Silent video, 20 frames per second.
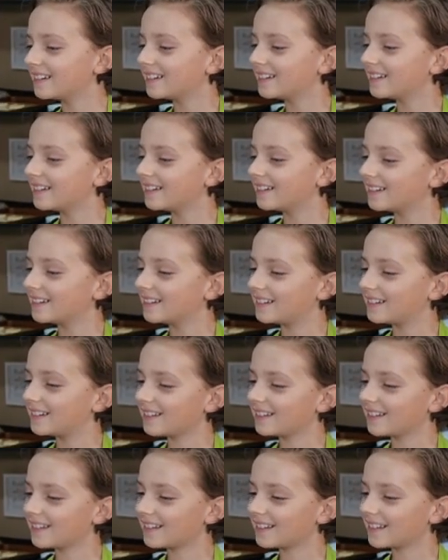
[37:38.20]

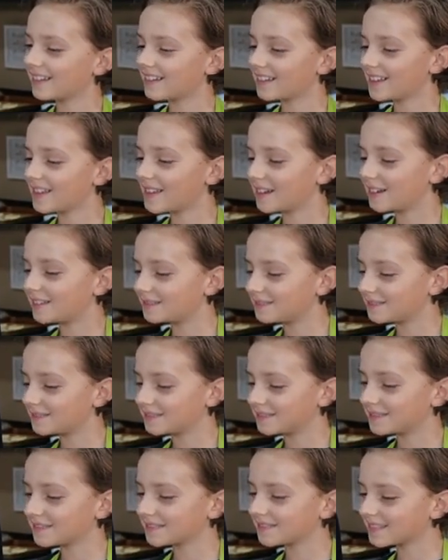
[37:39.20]

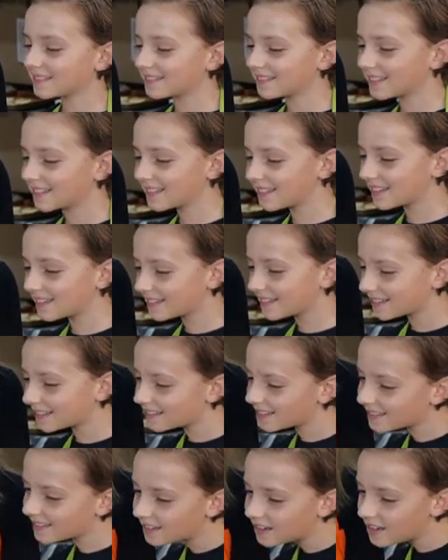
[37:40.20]

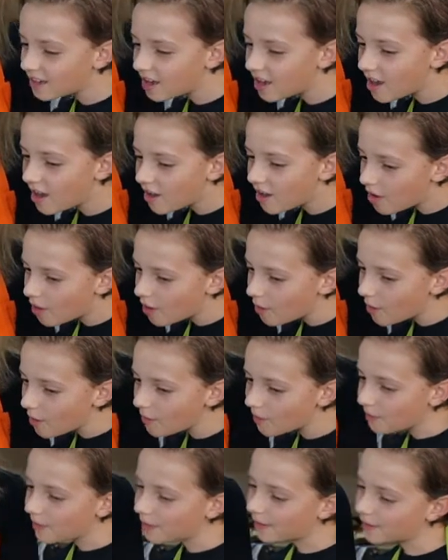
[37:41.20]

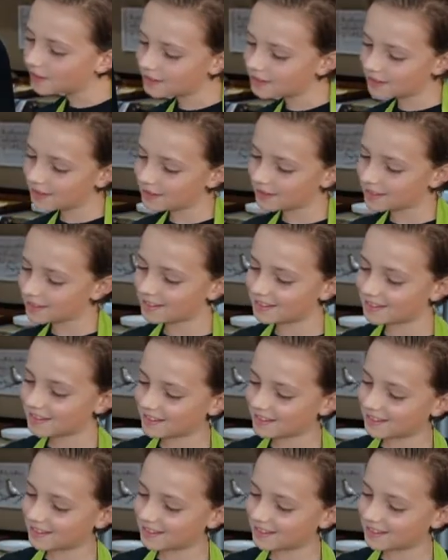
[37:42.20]
The person shown says nothing.